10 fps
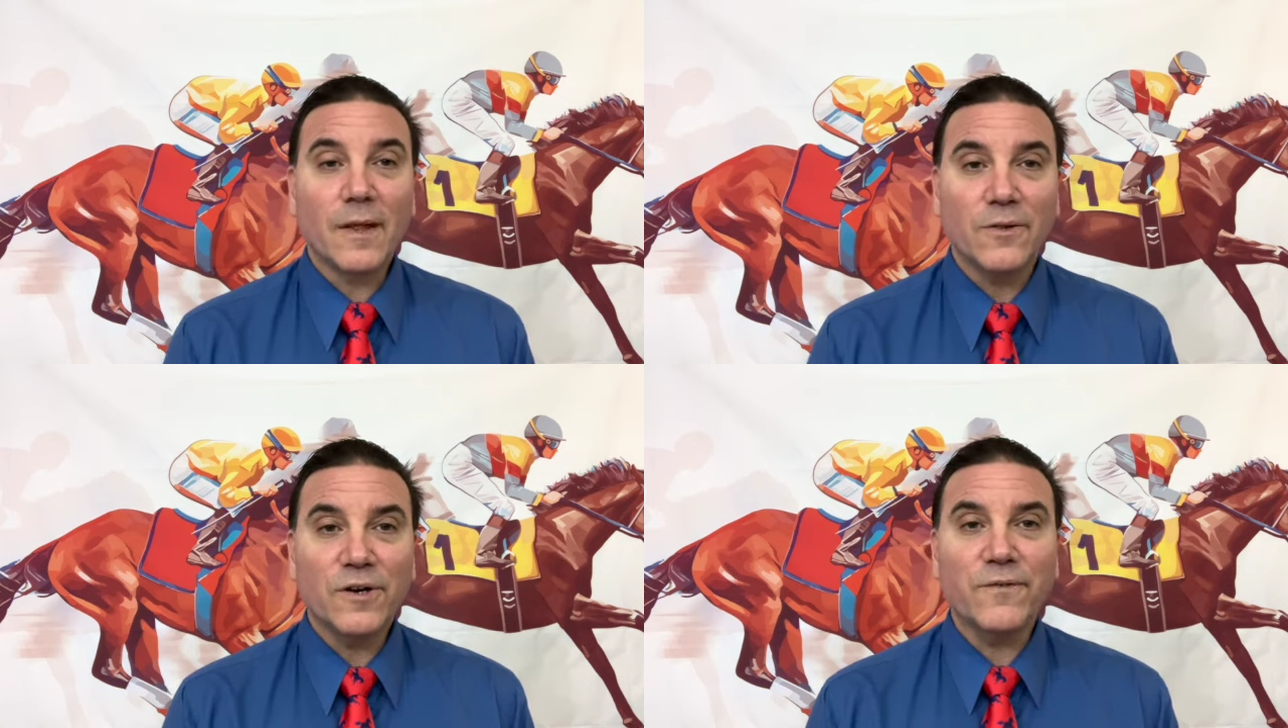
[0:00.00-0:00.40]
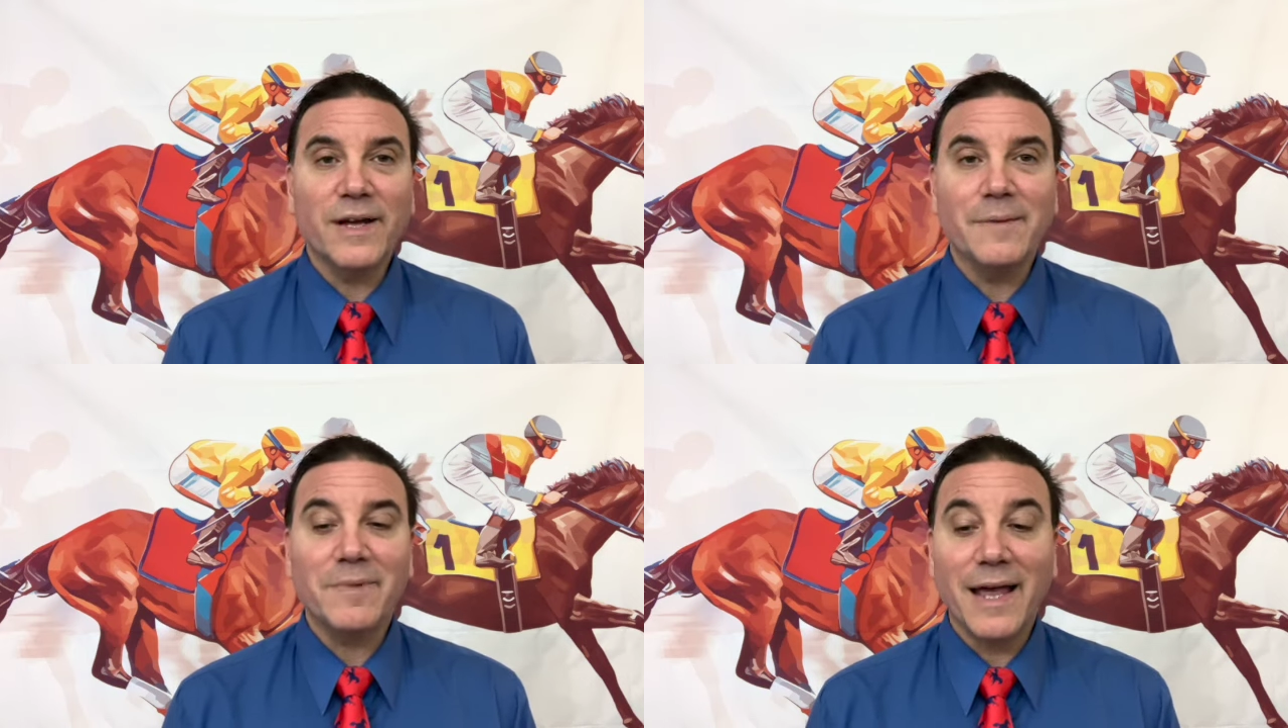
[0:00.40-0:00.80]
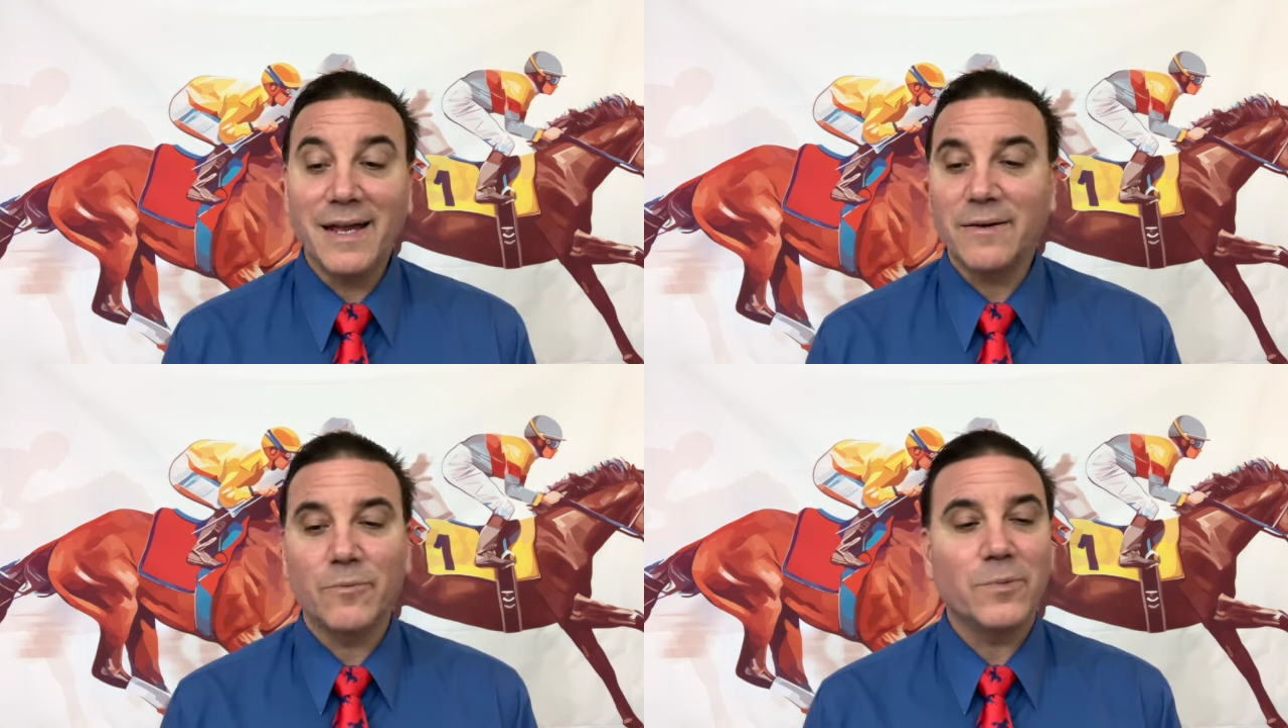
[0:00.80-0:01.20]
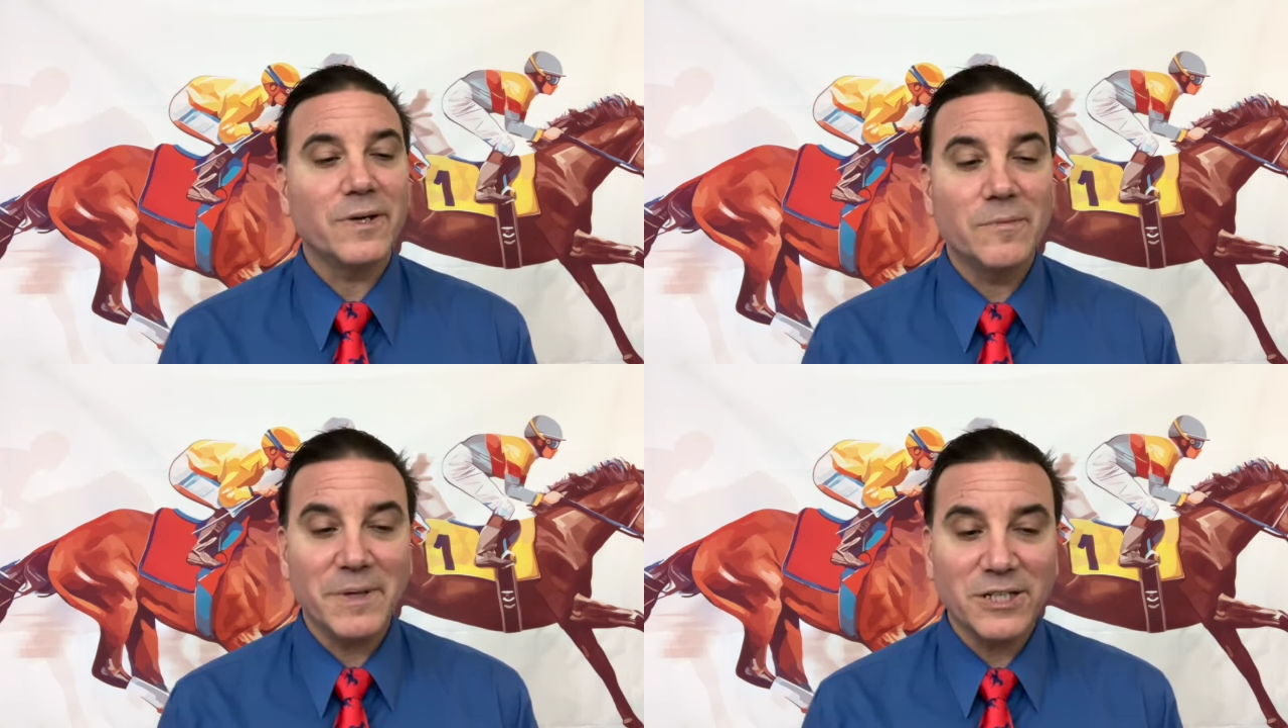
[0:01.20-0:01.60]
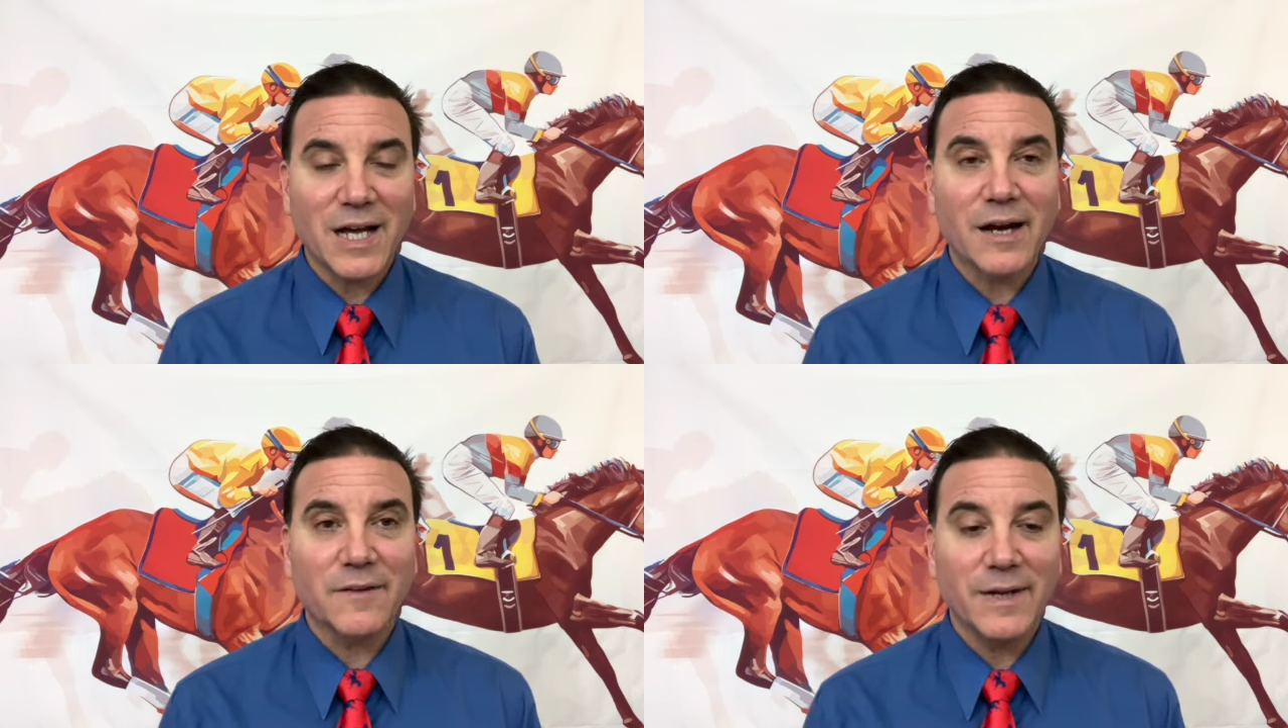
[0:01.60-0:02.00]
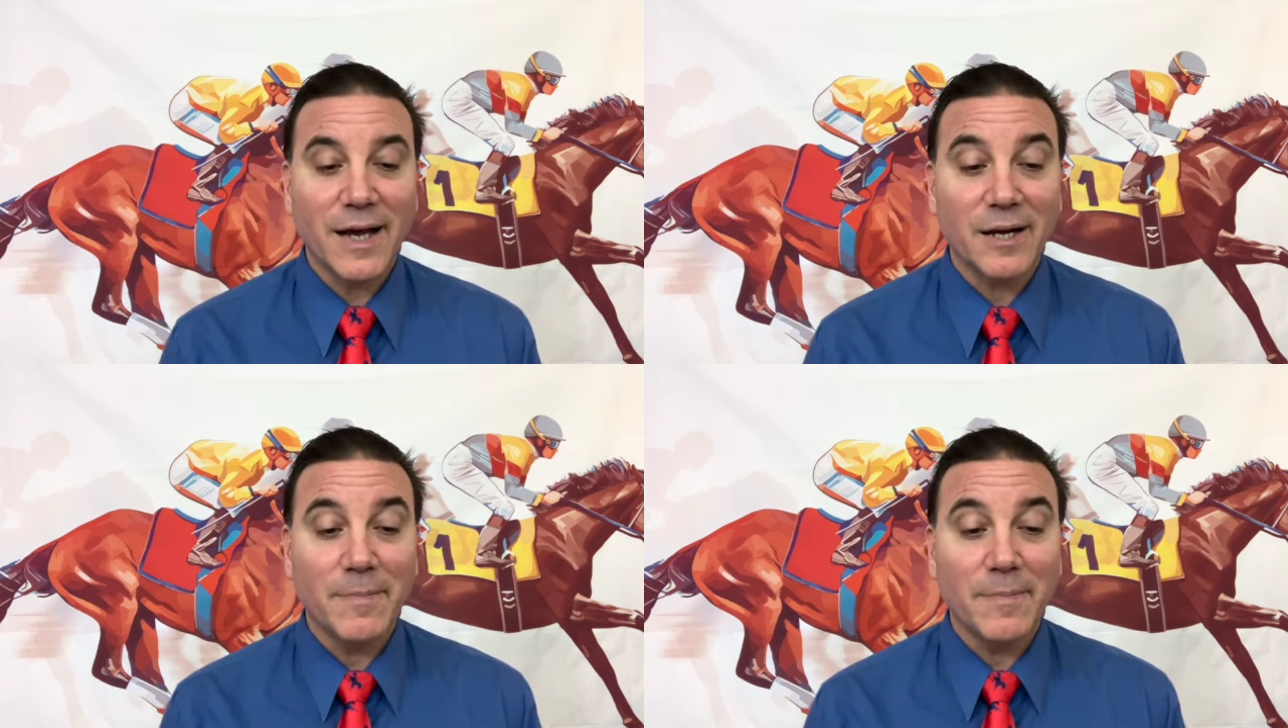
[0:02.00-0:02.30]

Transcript: Look for him late. Wouldn't be shocked if he got